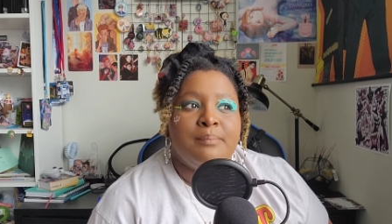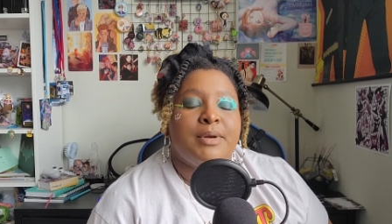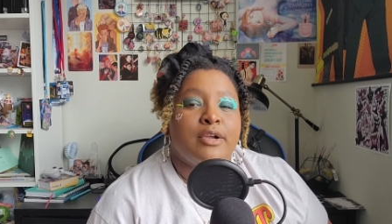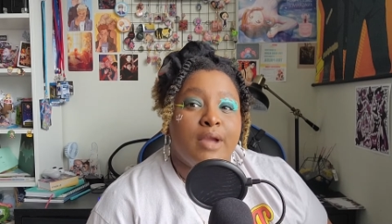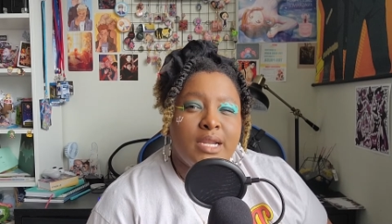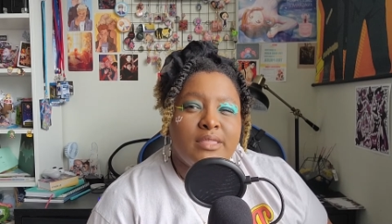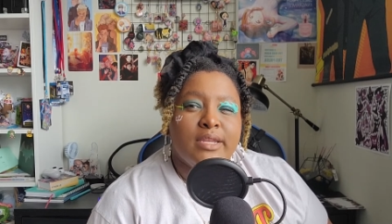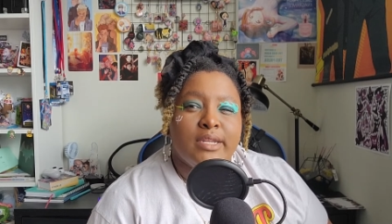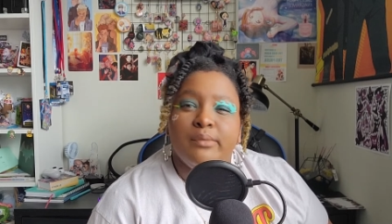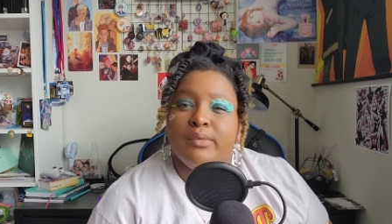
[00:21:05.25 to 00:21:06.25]
But granted, they
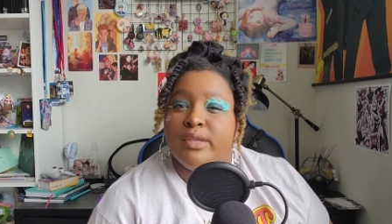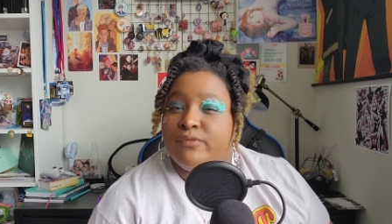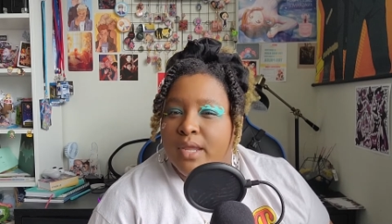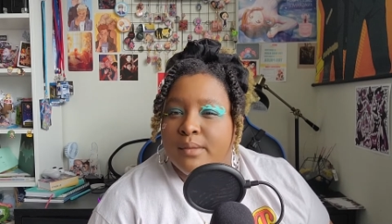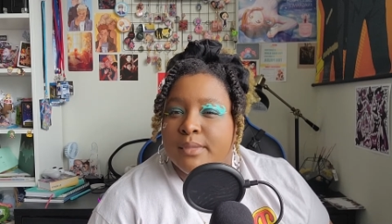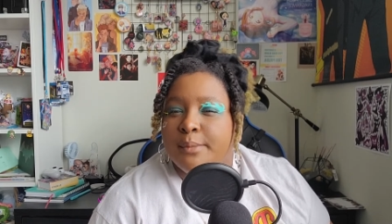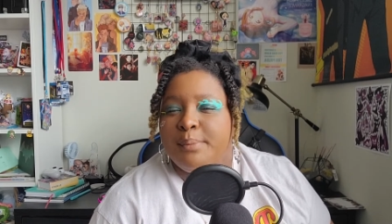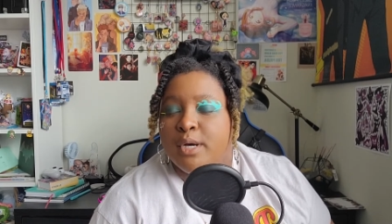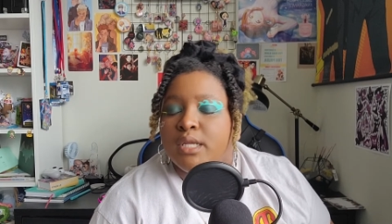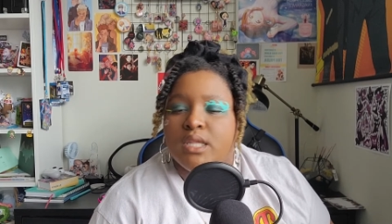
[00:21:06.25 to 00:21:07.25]
didn't really fight him in the
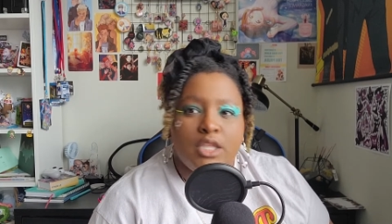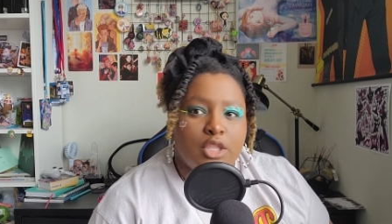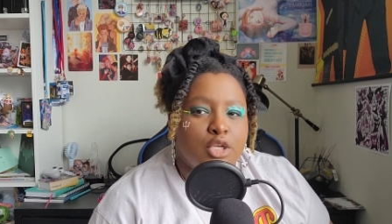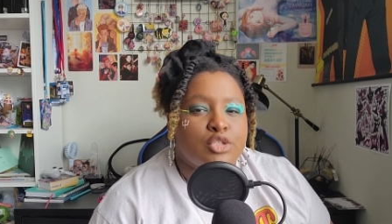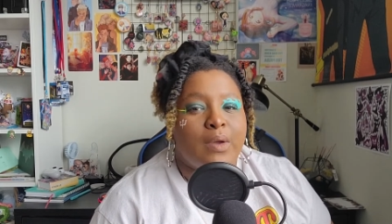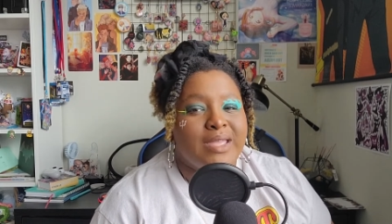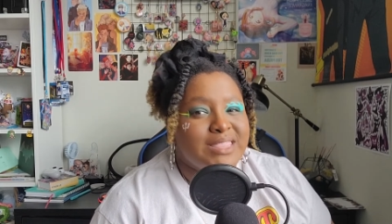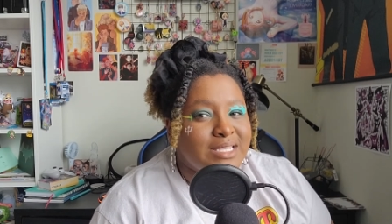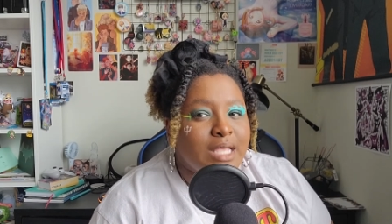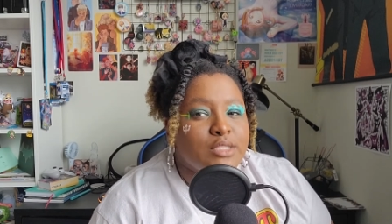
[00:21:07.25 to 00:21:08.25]
book either. So I
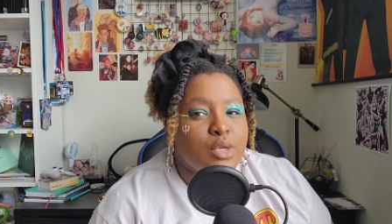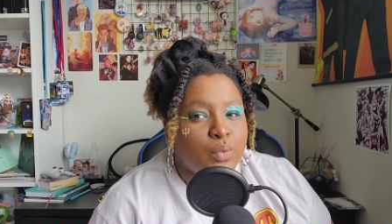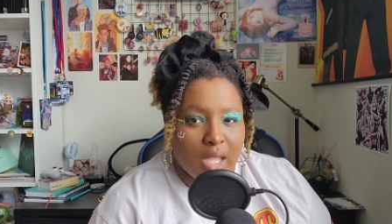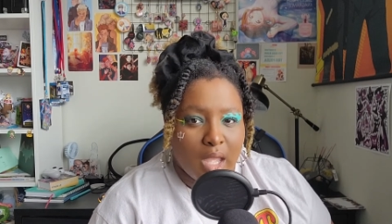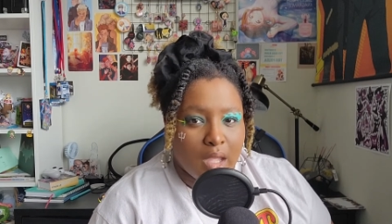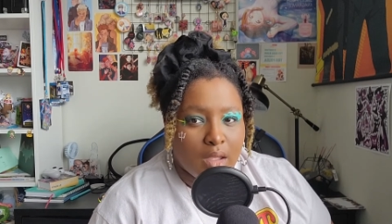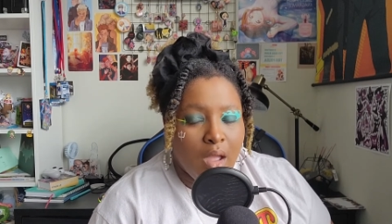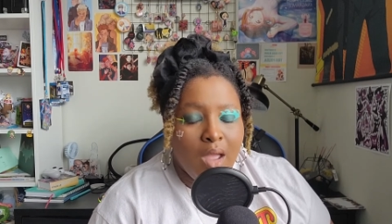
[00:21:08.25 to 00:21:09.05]
think that's okay.